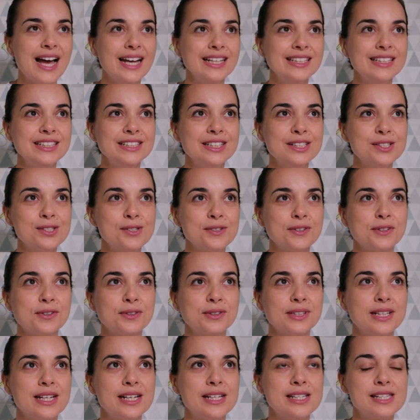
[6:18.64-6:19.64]
I needed to
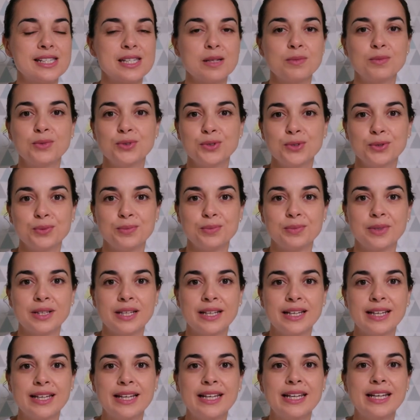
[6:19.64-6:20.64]
create some room
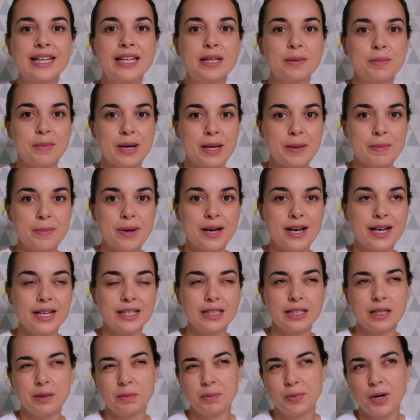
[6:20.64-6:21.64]
in my
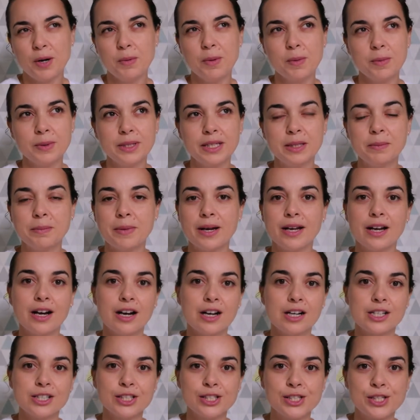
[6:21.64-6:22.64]
mind and probably in my
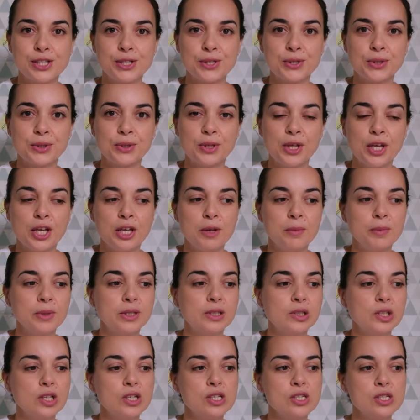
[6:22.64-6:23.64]
heart too,
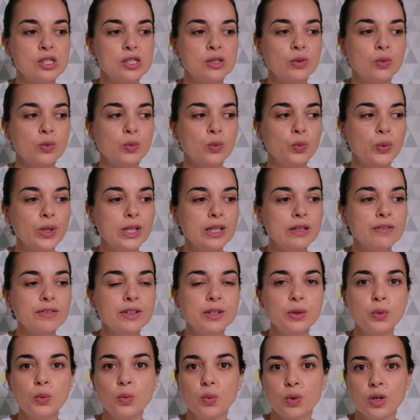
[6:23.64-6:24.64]
because we live
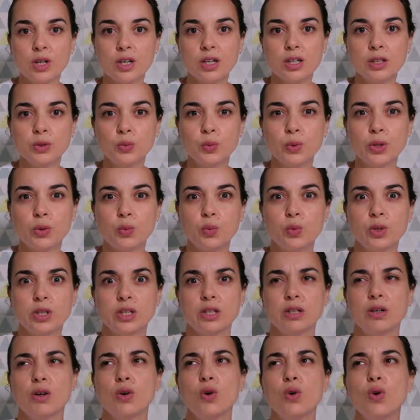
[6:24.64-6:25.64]
in a world where
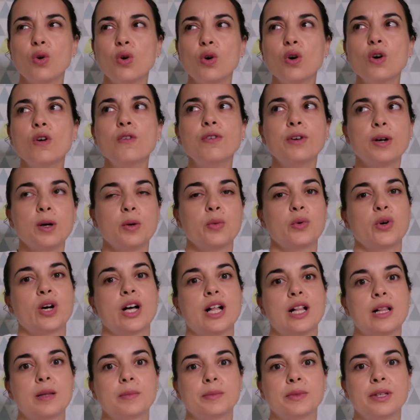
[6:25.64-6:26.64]
we're
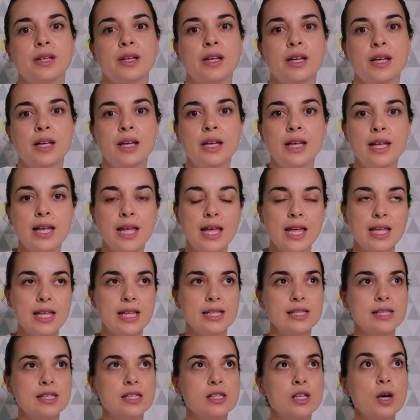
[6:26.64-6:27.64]
overwhelmed
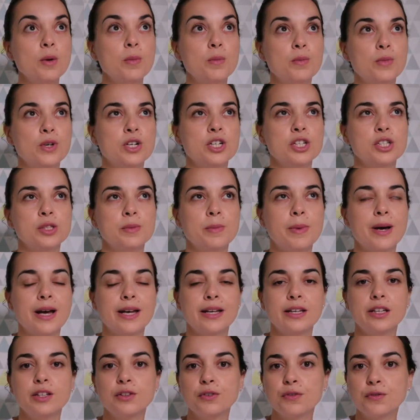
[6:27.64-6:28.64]
and submerged
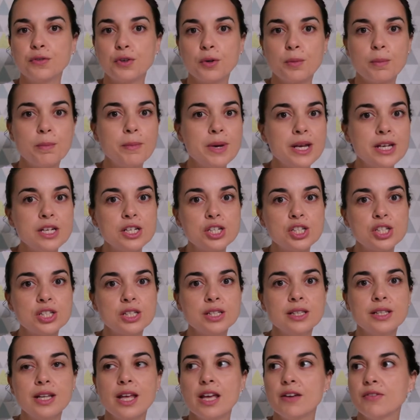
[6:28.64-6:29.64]
by
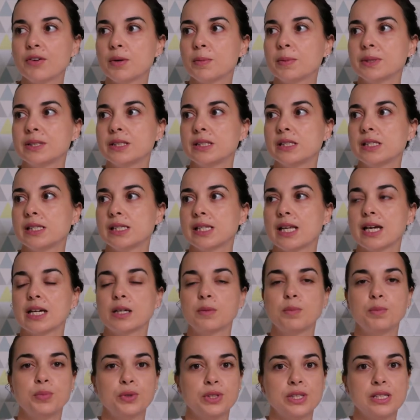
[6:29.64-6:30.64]
information. Everybody's
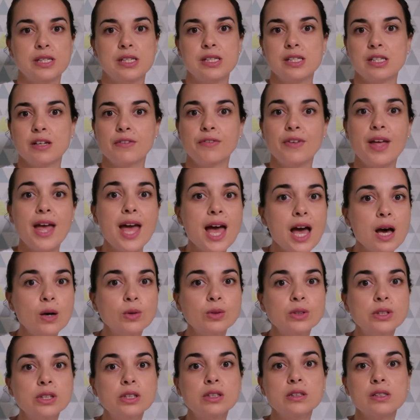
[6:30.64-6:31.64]
like putting stuff
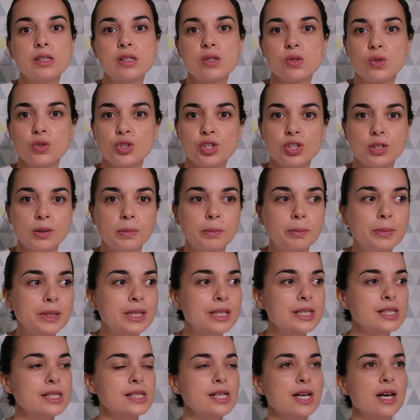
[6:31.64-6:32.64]
out there on social
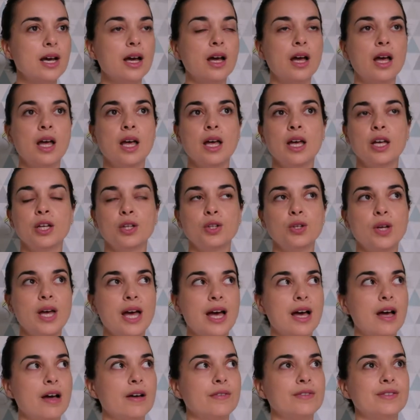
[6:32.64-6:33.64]
media. You
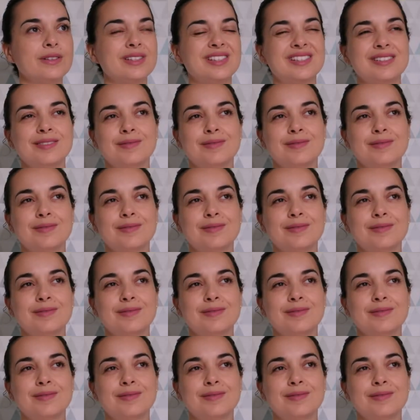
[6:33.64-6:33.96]
have